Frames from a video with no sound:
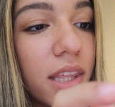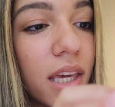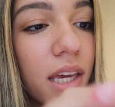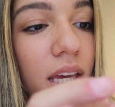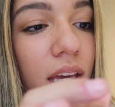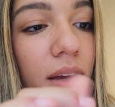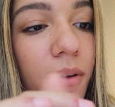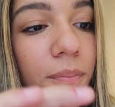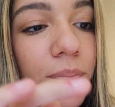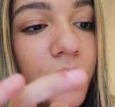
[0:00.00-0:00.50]

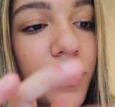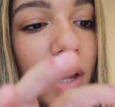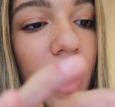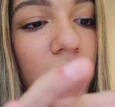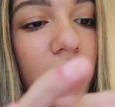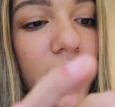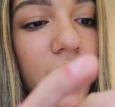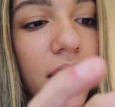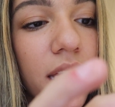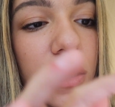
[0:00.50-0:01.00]
thing.
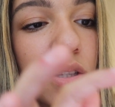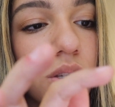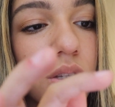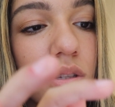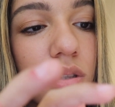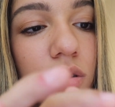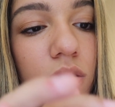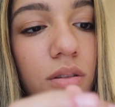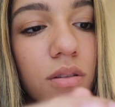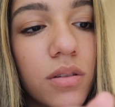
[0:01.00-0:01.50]
I think it's
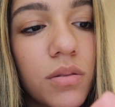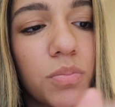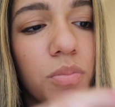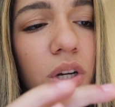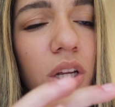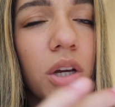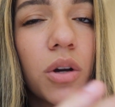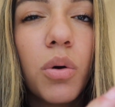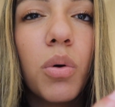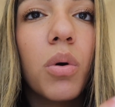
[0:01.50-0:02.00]

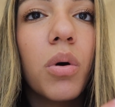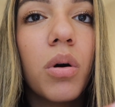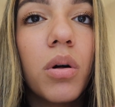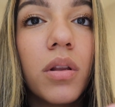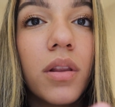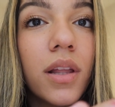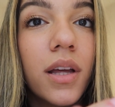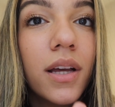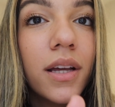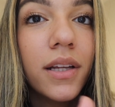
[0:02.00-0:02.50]
pretty
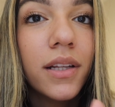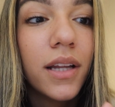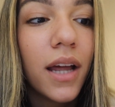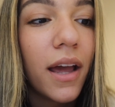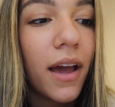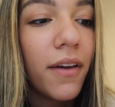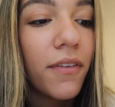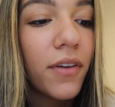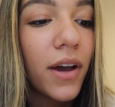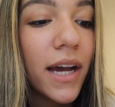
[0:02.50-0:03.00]
cool.
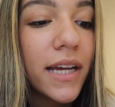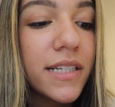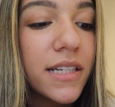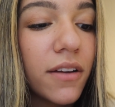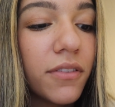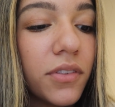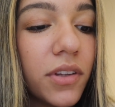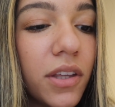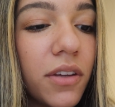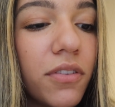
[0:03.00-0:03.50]
I
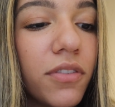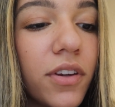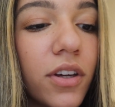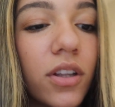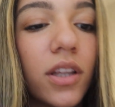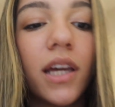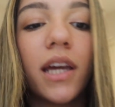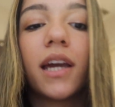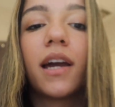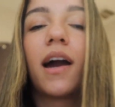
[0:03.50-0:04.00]
definitely
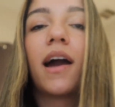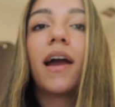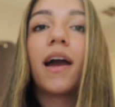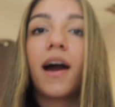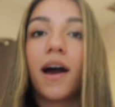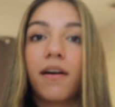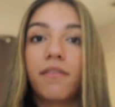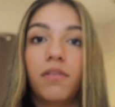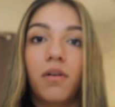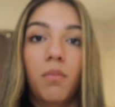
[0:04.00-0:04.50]
feel like I
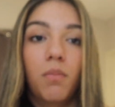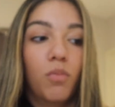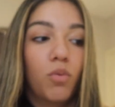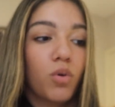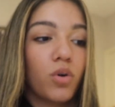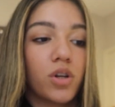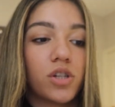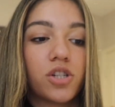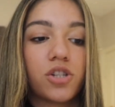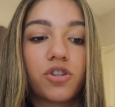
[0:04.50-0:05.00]
have
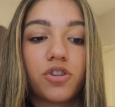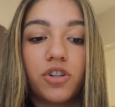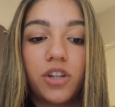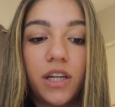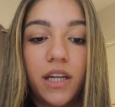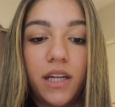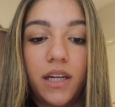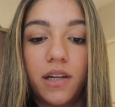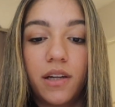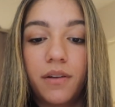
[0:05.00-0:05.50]
more
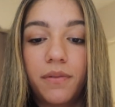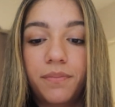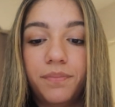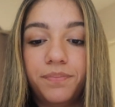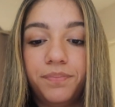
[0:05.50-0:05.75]
screen